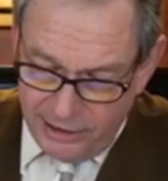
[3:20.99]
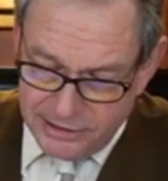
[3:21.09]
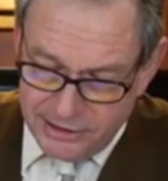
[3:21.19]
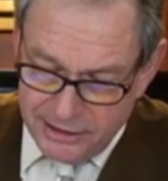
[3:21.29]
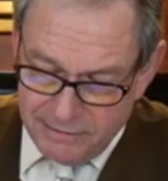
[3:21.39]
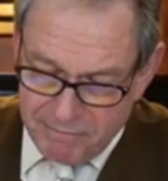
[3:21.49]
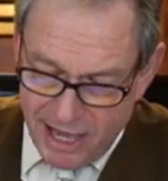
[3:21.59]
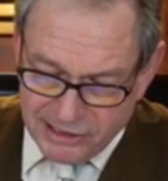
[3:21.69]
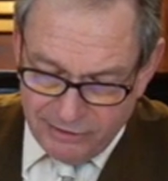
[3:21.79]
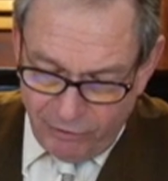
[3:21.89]
is the
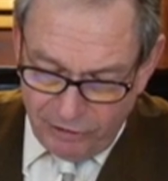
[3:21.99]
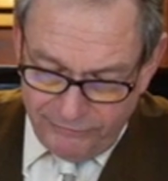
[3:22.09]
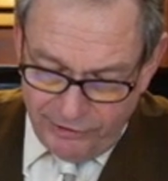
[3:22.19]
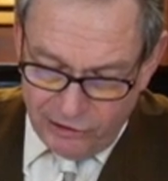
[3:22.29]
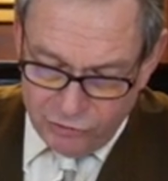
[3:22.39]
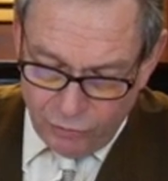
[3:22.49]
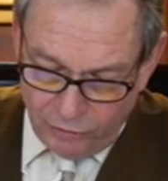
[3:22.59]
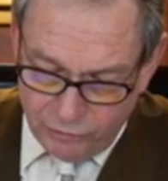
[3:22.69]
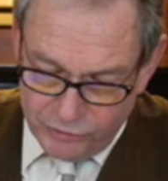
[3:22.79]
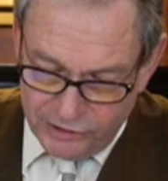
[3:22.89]
best of all living
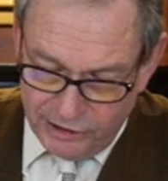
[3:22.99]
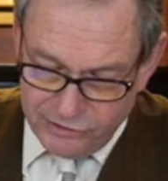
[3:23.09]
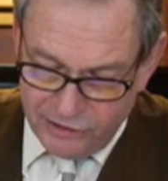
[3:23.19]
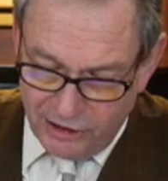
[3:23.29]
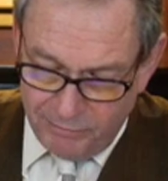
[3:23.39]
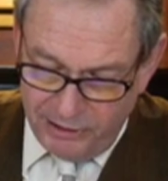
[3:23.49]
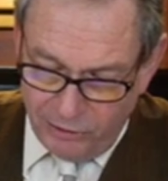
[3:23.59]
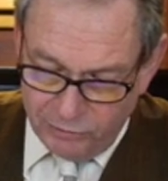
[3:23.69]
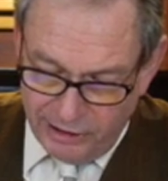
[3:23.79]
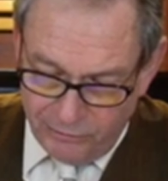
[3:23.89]
contralto singers, there can be
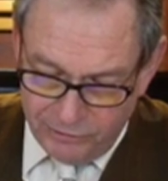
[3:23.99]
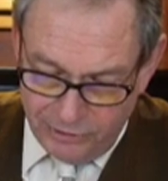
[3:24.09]
no doubt.